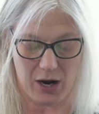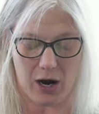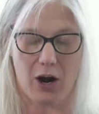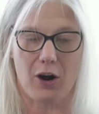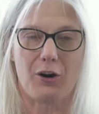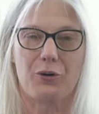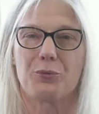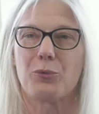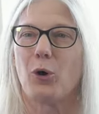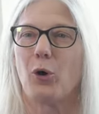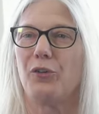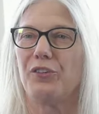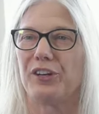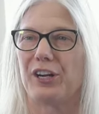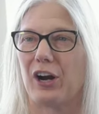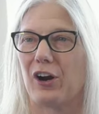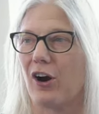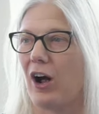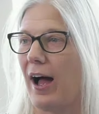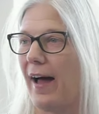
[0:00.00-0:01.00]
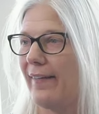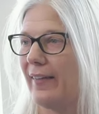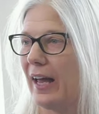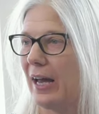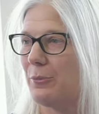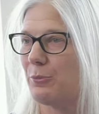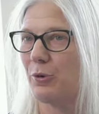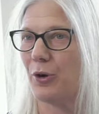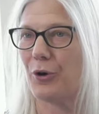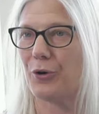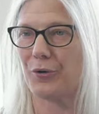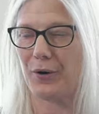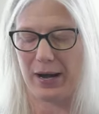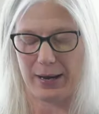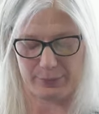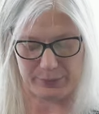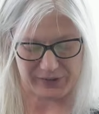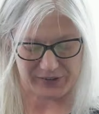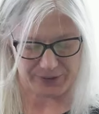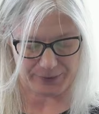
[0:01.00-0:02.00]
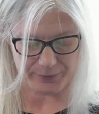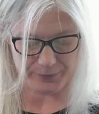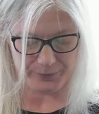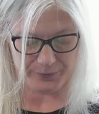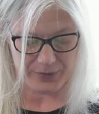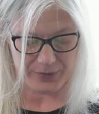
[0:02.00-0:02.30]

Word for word: are enrolled in our online programs.